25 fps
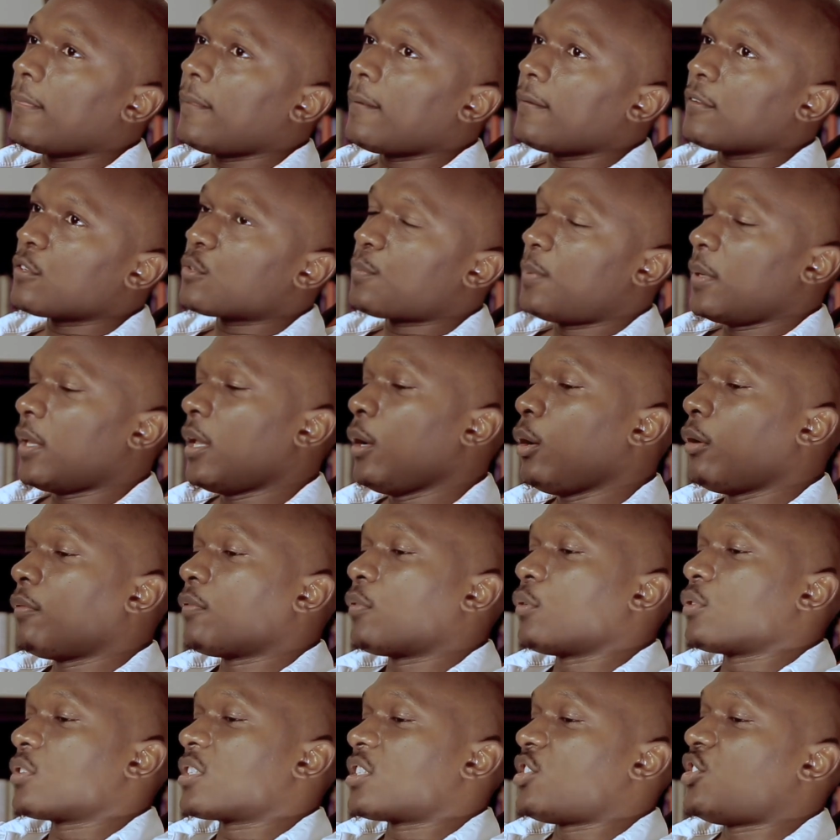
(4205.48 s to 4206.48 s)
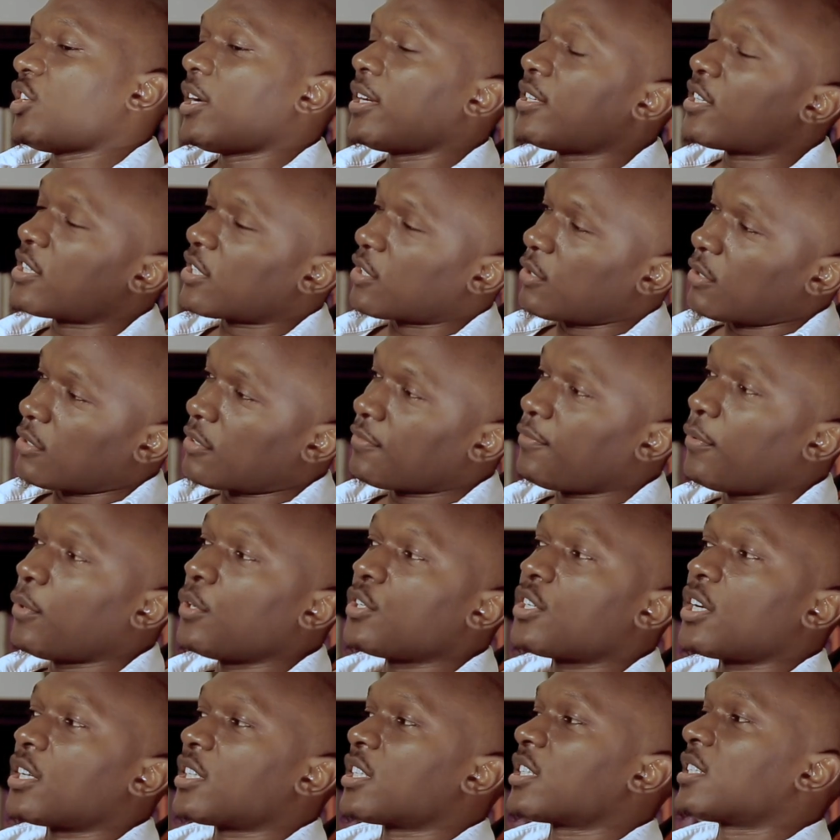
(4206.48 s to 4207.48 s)
speaking of those judges, those 4
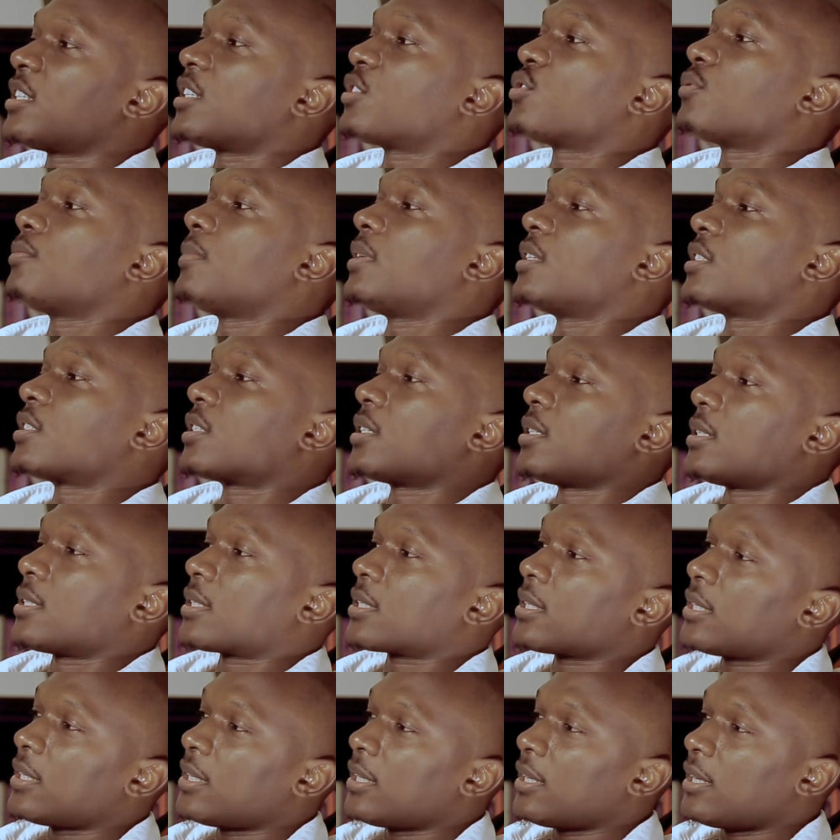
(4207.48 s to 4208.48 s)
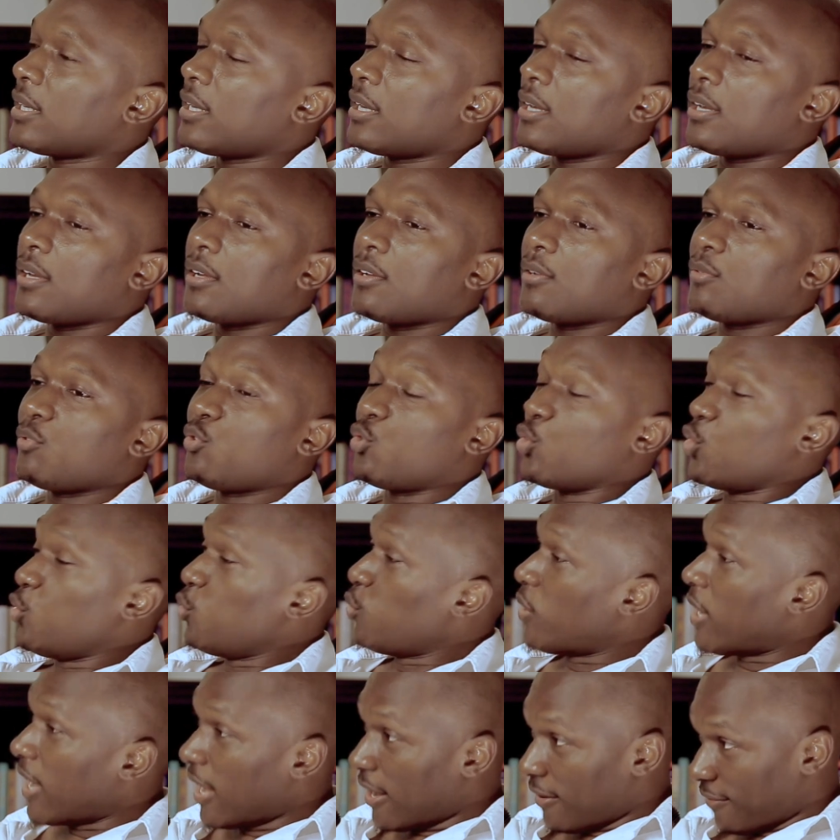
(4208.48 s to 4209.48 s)
judges that you mentioned, do you
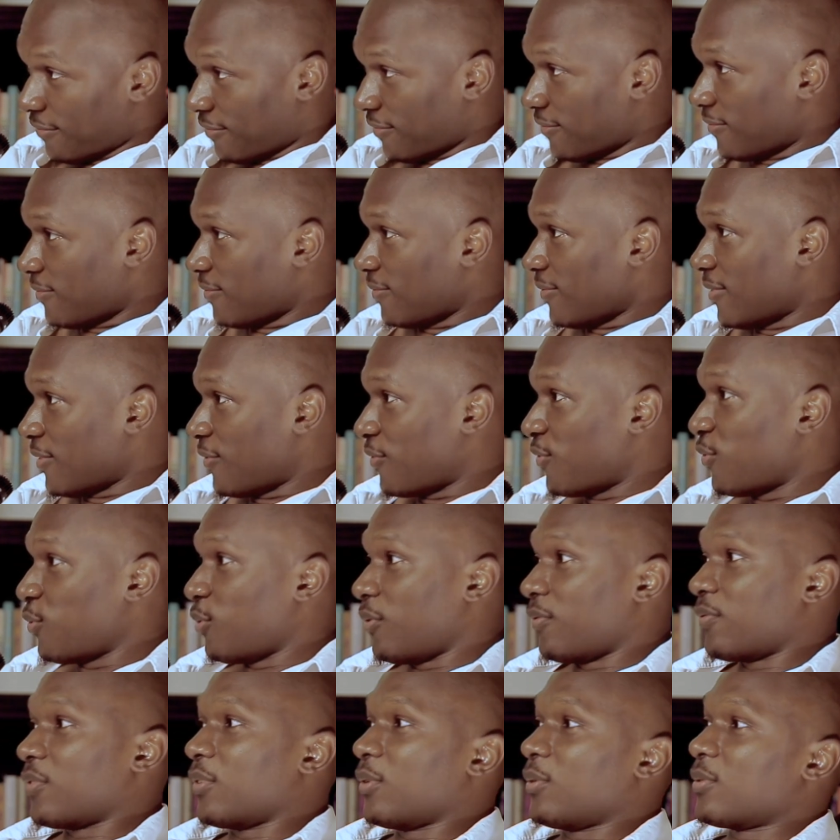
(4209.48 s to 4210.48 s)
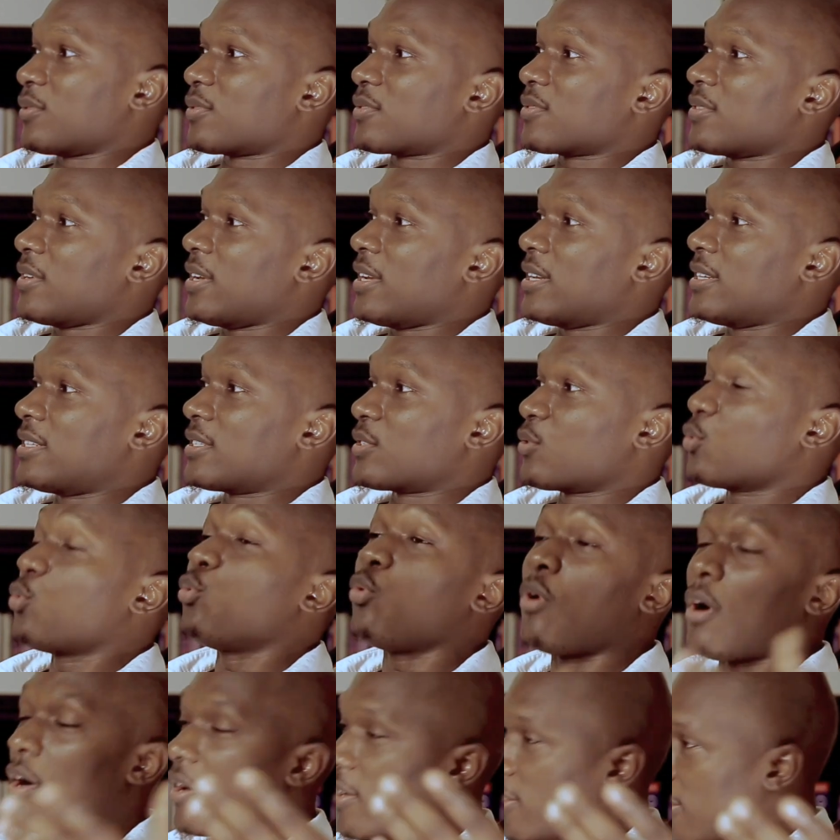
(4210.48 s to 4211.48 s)
have a few of those, and who
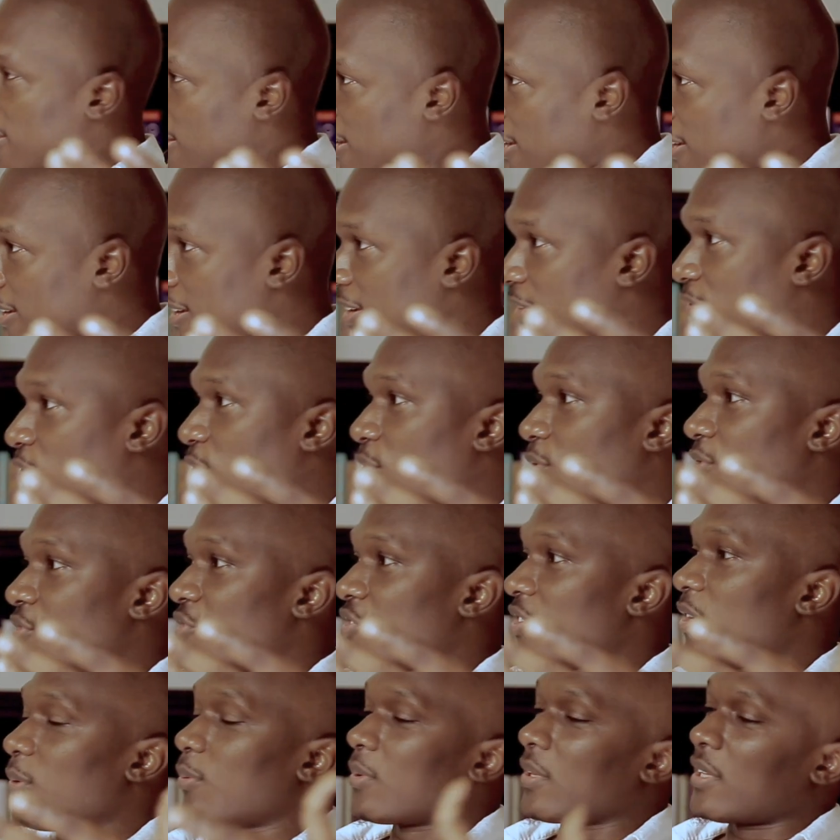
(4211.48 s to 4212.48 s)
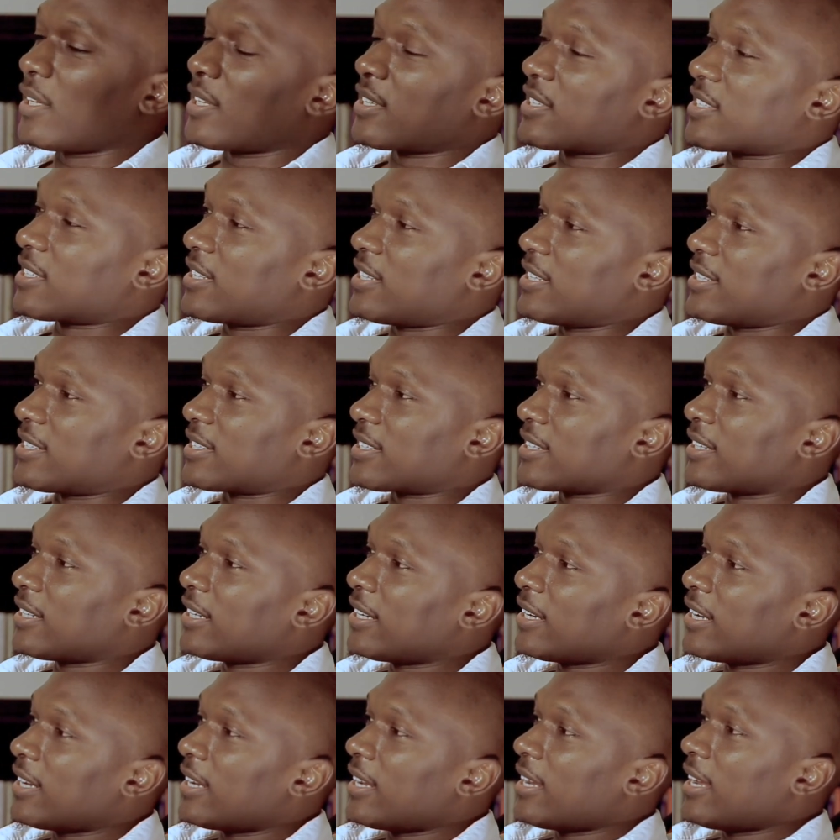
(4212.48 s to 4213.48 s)
are they, if you could share with us, and
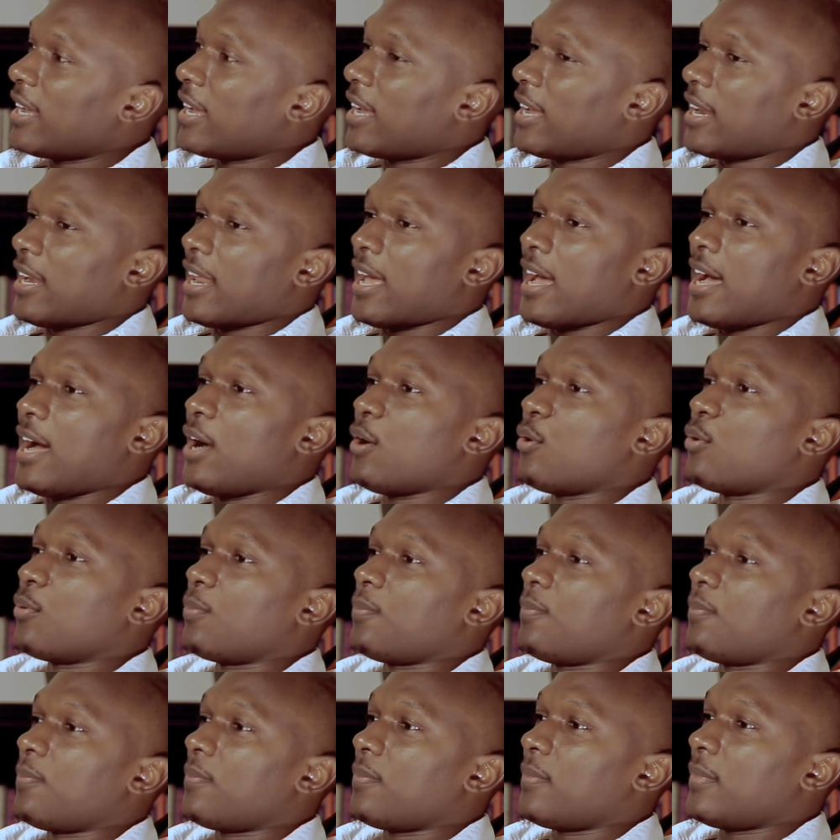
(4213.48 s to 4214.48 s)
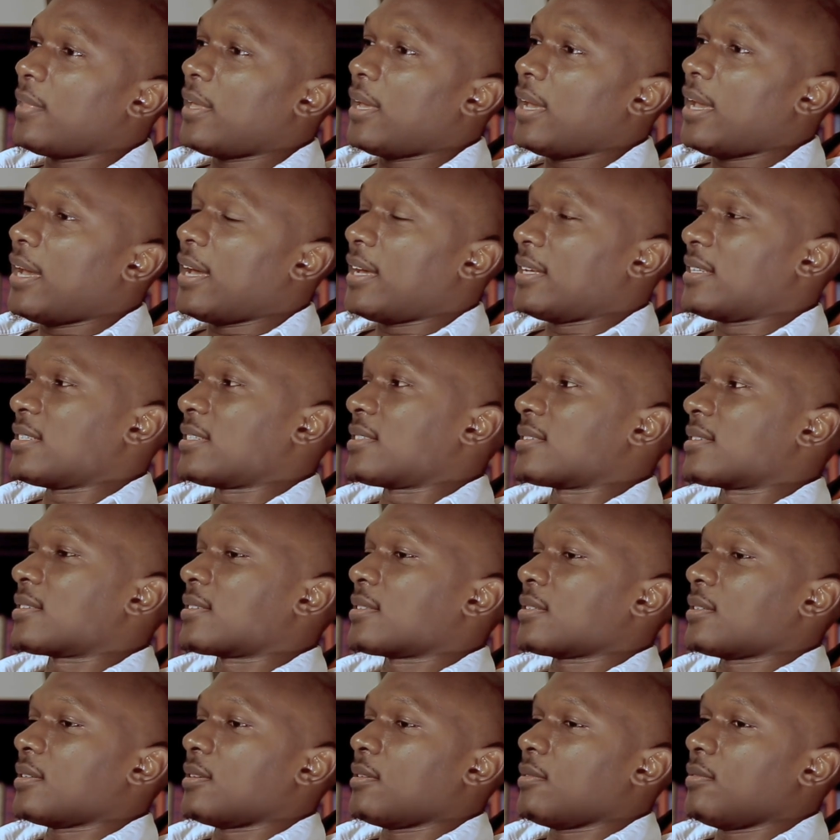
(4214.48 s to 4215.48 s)
how has
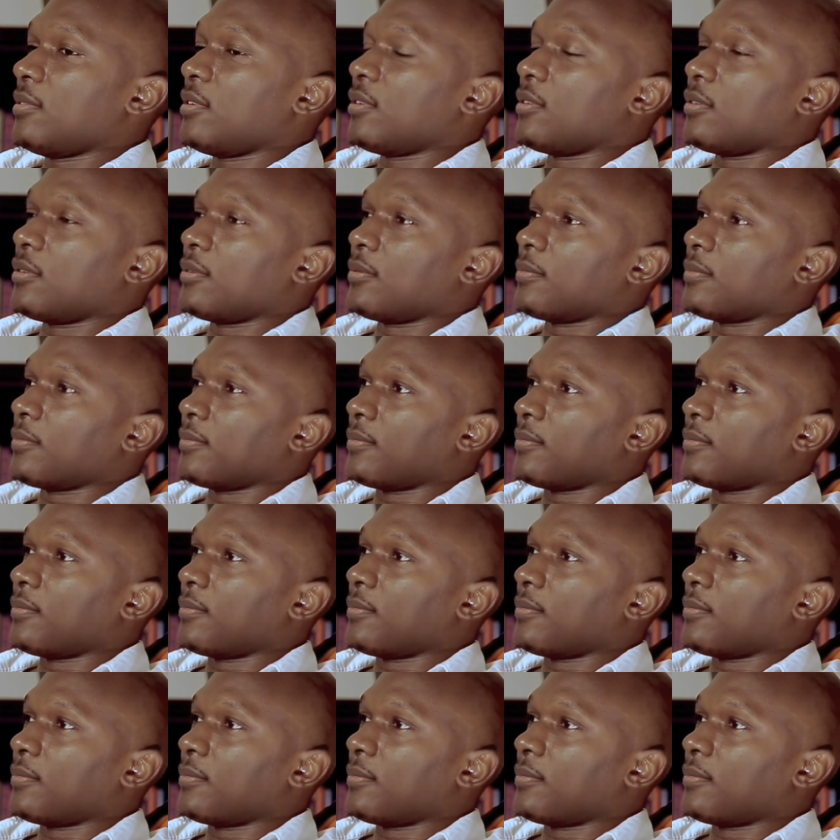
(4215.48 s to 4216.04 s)
the